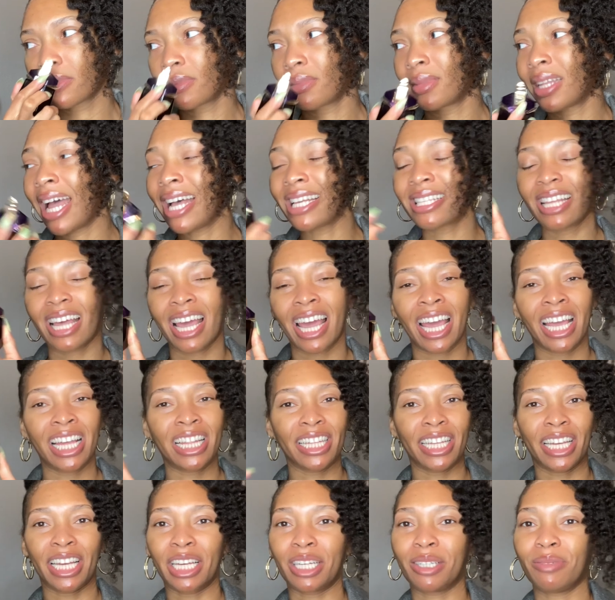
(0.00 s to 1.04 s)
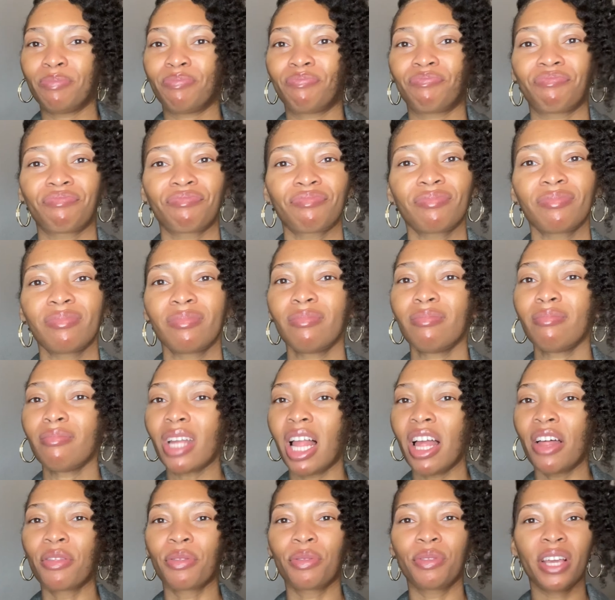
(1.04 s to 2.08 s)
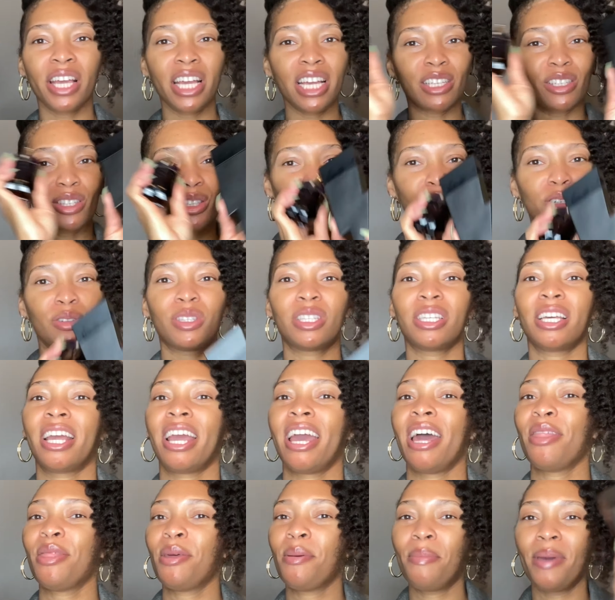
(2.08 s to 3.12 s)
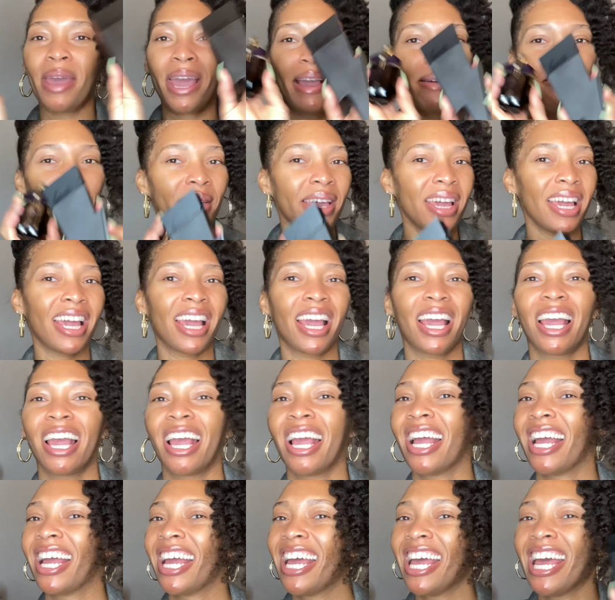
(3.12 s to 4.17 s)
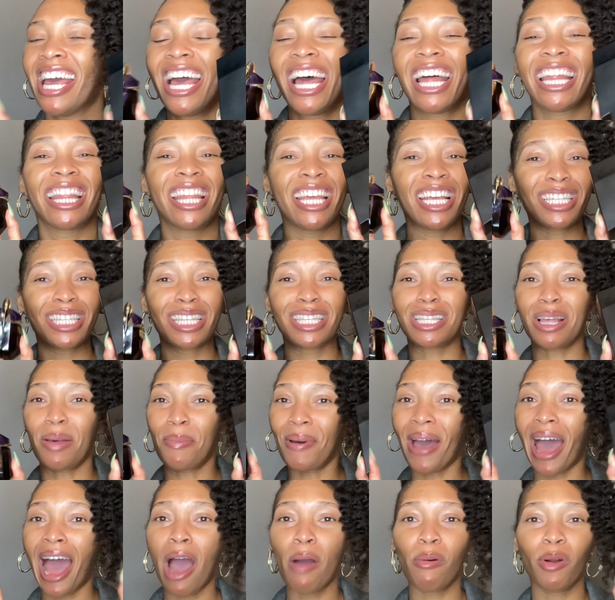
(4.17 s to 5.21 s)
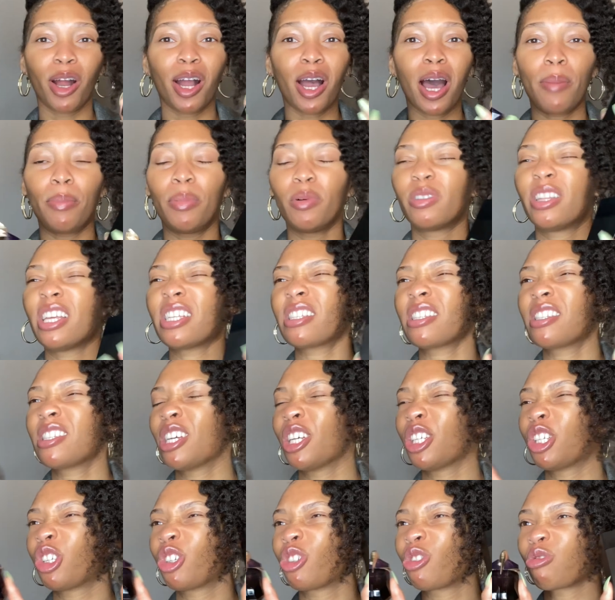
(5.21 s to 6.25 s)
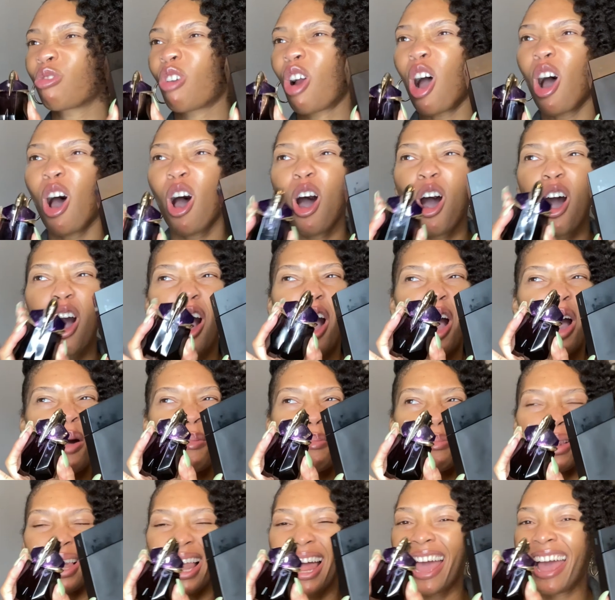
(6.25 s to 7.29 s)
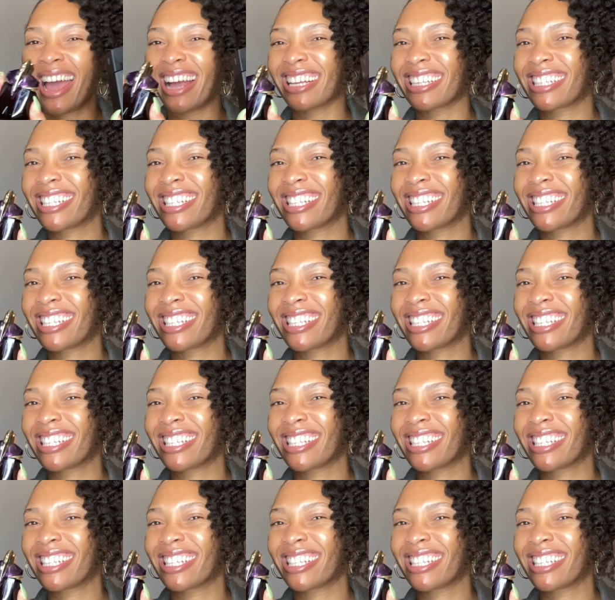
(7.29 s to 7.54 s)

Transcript: That's Alien. These two together, baby. This is a power couple. This is a strong, black,